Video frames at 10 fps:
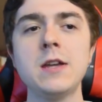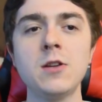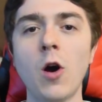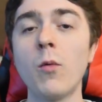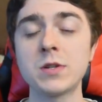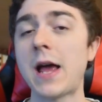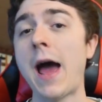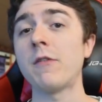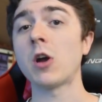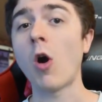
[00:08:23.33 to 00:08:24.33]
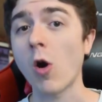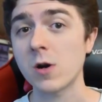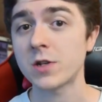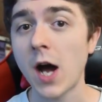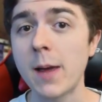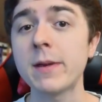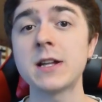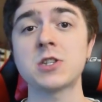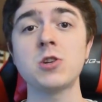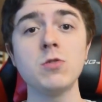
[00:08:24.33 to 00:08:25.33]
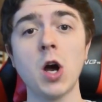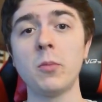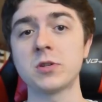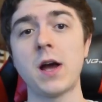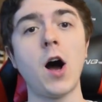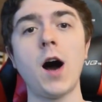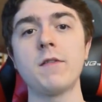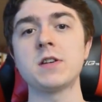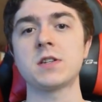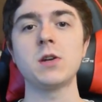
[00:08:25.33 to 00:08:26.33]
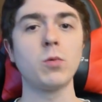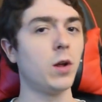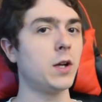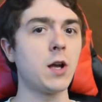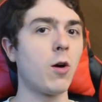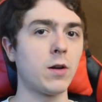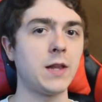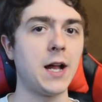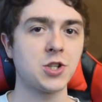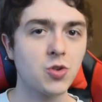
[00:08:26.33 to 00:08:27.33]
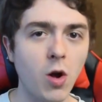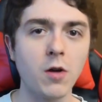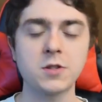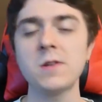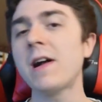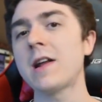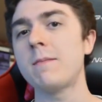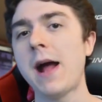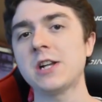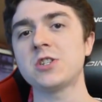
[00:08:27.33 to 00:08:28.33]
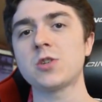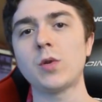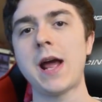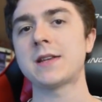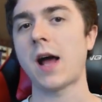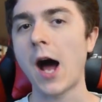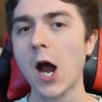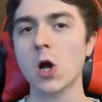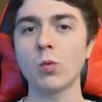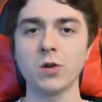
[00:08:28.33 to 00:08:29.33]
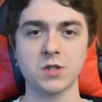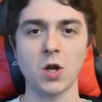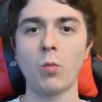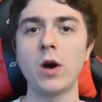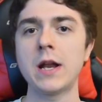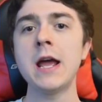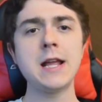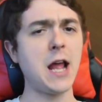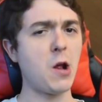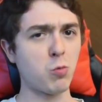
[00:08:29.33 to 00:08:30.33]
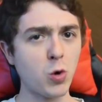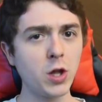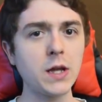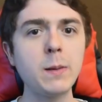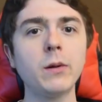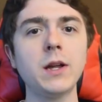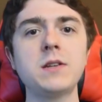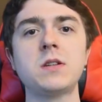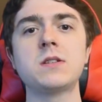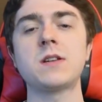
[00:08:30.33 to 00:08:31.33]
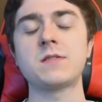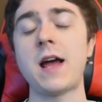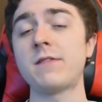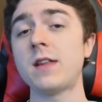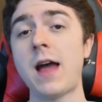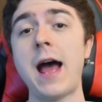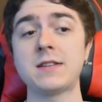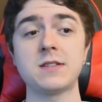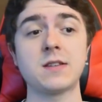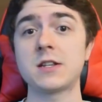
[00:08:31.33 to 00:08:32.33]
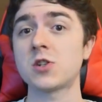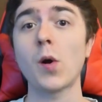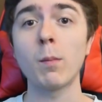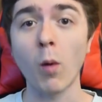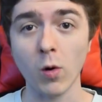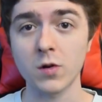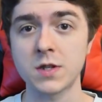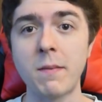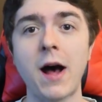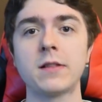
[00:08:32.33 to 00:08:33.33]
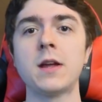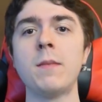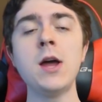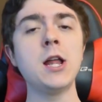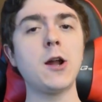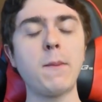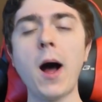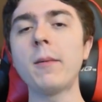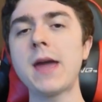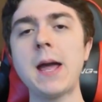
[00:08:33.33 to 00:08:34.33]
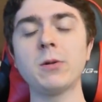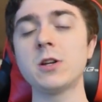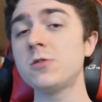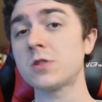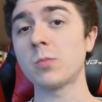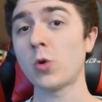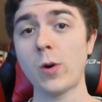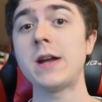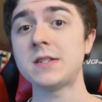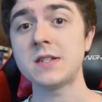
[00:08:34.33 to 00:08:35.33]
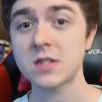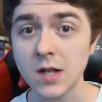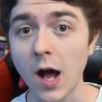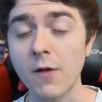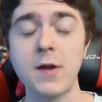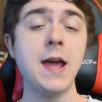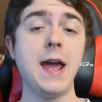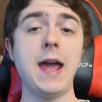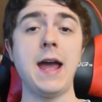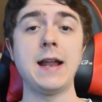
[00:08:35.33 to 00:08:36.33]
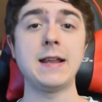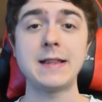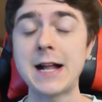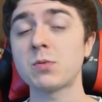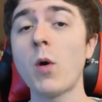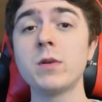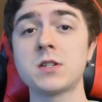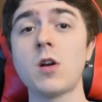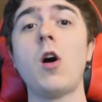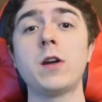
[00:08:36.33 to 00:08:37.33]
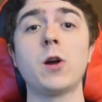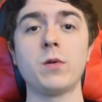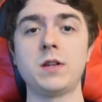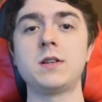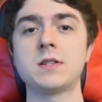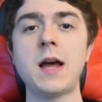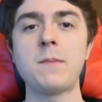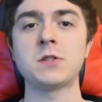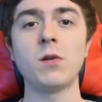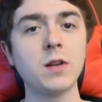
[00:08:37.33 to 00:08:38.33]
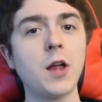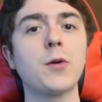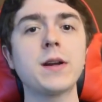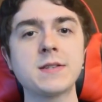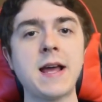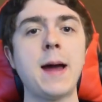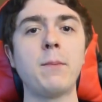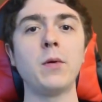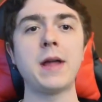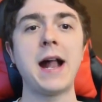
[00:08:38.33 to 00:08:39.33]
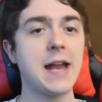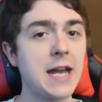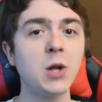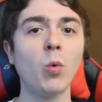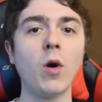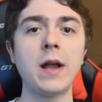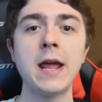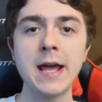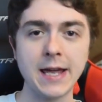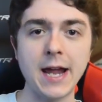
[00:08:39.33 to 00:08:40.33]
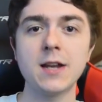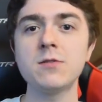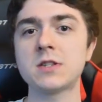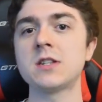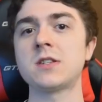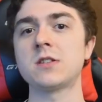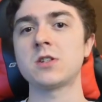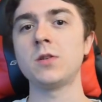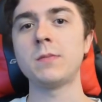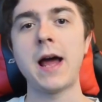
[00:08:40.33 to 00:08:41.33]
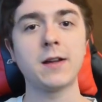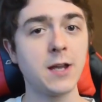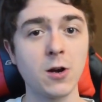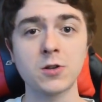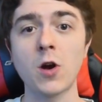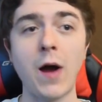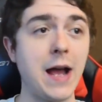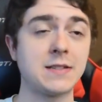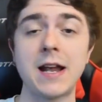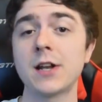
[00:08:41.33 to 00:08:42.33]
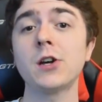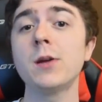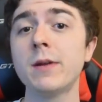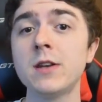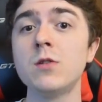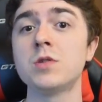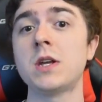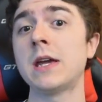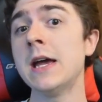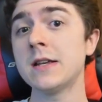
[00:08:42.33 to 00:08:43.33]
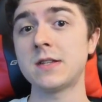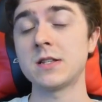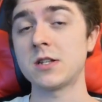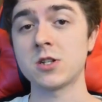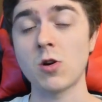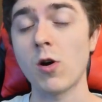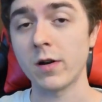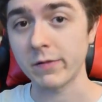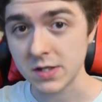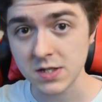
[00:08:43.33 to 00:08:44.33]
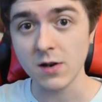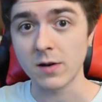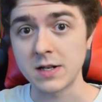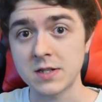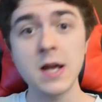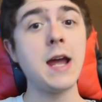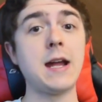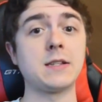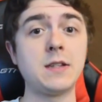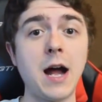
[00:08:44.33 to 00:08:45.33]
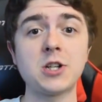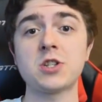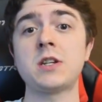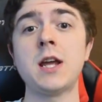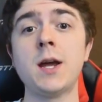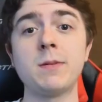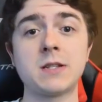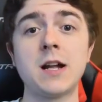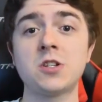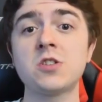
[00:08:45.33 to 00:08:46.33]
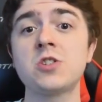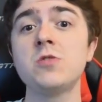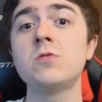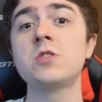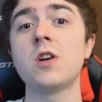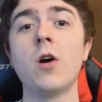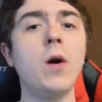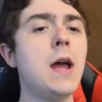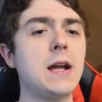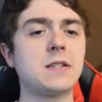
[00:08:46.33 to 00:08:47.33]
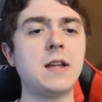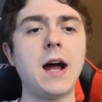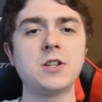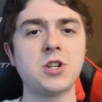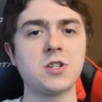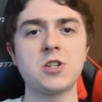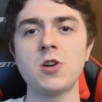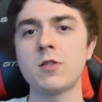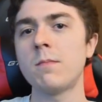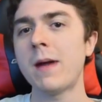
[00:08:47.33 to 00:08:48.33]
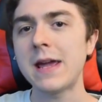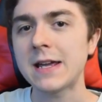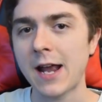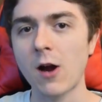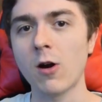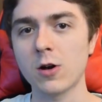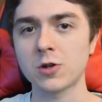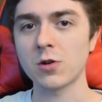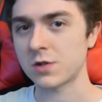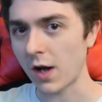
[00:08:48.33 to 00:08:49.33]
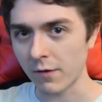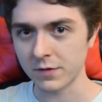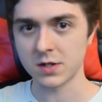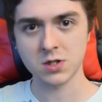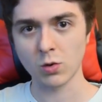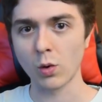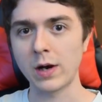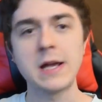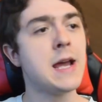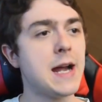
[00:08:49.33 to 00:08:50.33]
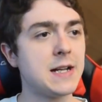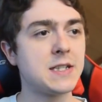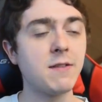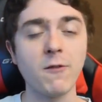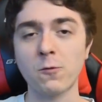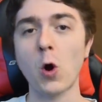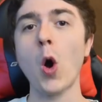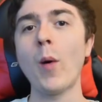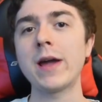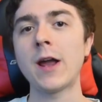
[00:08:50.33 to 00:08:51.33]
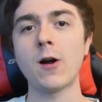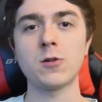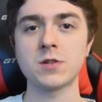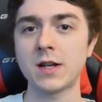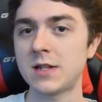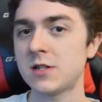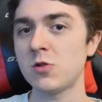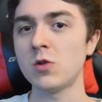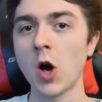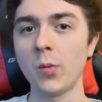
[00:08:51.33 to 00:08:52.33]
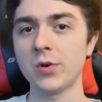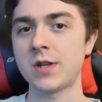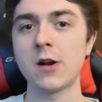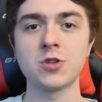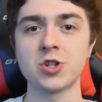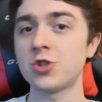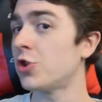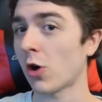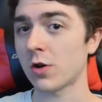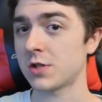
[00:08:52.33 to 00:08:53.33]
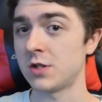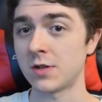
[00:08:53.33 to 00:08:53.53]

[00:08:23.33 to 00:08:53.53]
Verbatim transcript: you know, it was having a hard time against two nobles that obviously really aren't that strong. So you gotta imagine someone that has an iron will, someone that really believes in themselves, have, has this like certain morals about them. They're probably able to do some crazy stuff, and that's what we saw here within this episode. Another example that anyone can use the system that Kirito has technically been using since the start of the series. It's not just him, it's not just Eugeo. it's not just, you know, the main characters of this story. It's even throwaway characters like these two nobles that are just jerks works